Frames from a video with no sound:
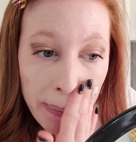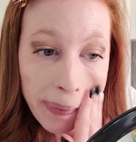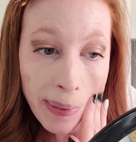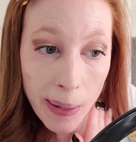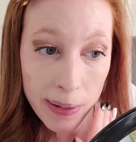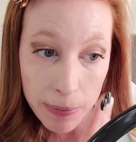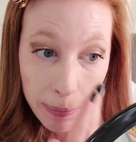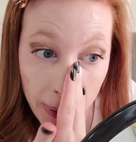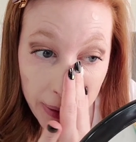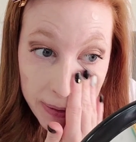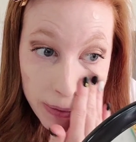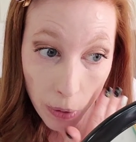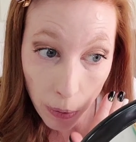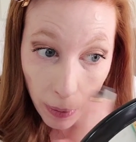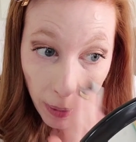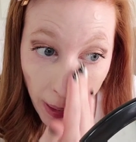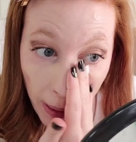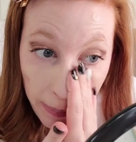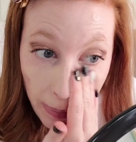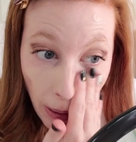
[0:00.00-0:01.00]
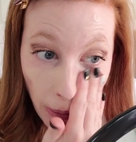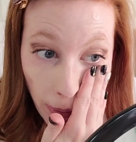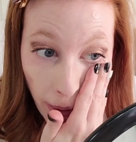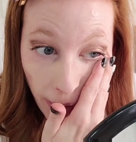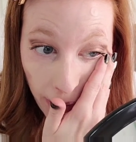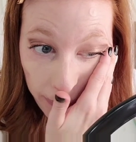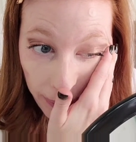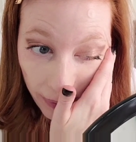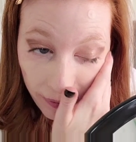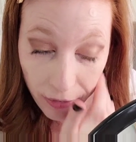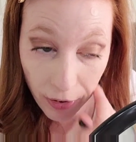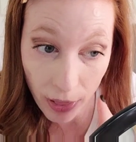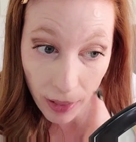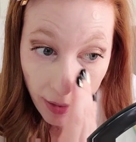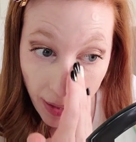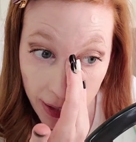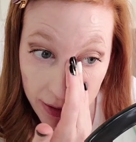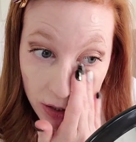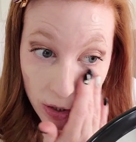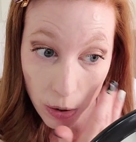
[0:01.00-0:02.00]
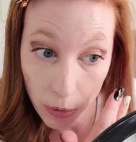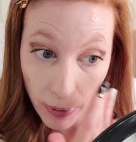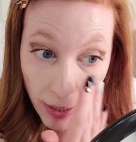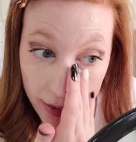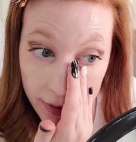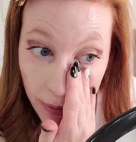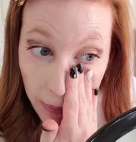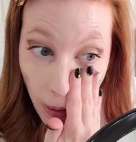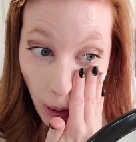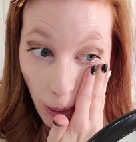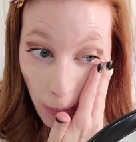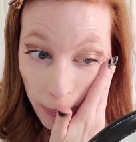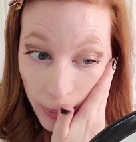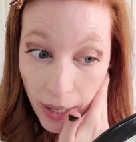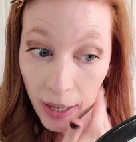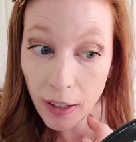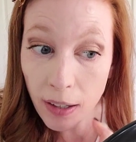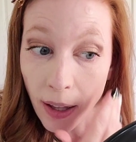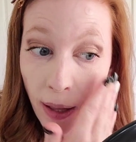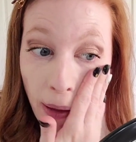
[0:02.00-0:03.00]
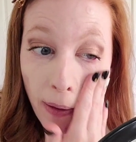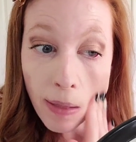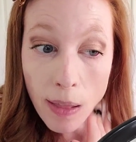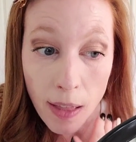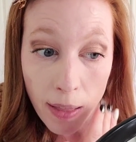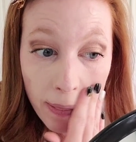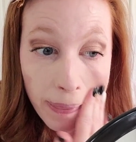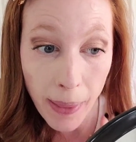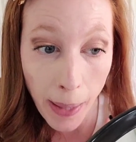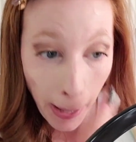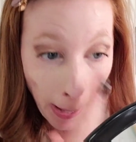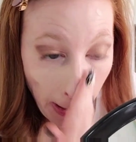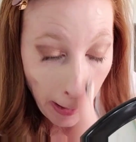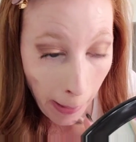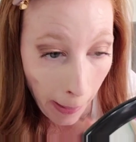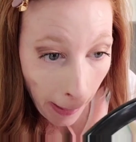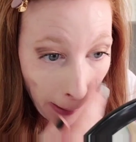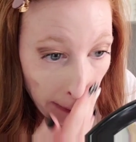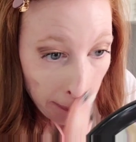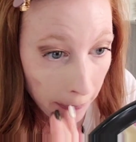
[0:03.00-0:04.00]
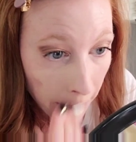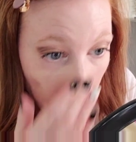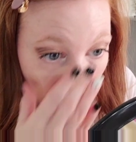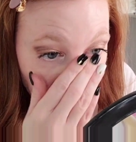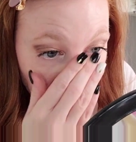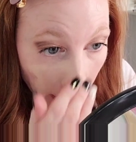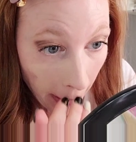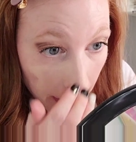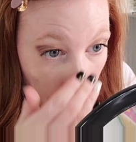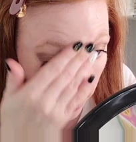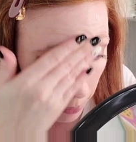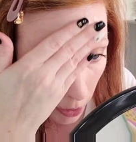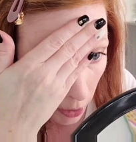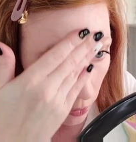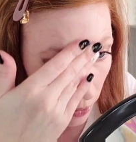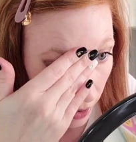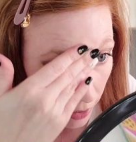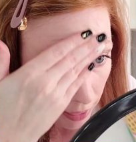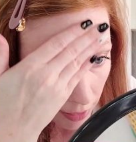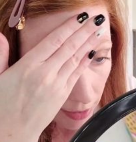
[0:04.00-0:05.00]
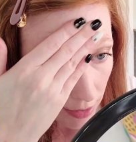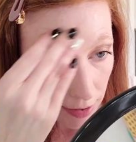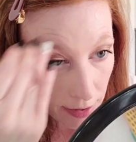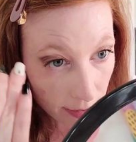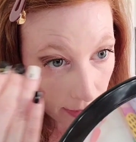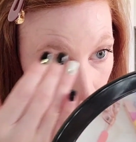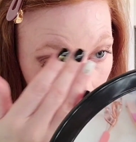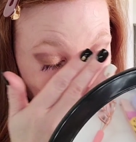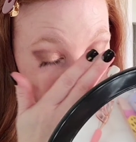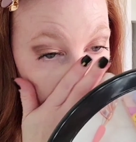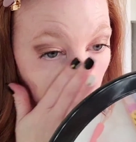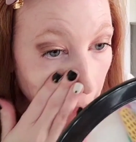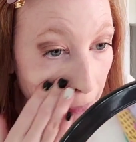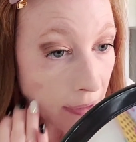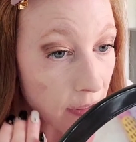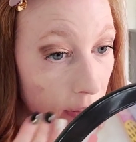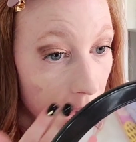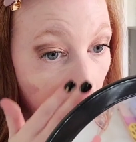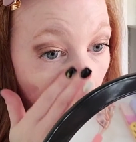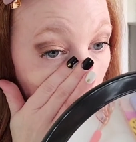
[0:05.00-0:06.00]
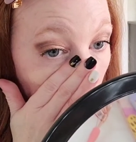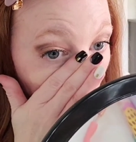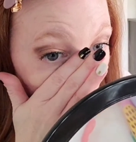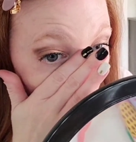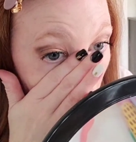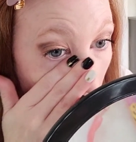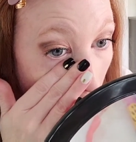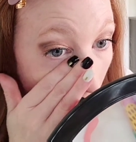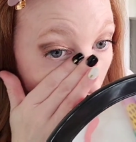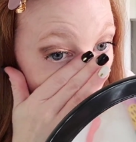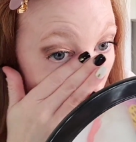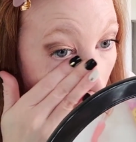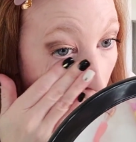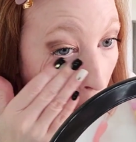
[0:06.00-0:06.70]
that's my story about where I've been for the last two weeks. I'm hoping that I've kind of broken this cycle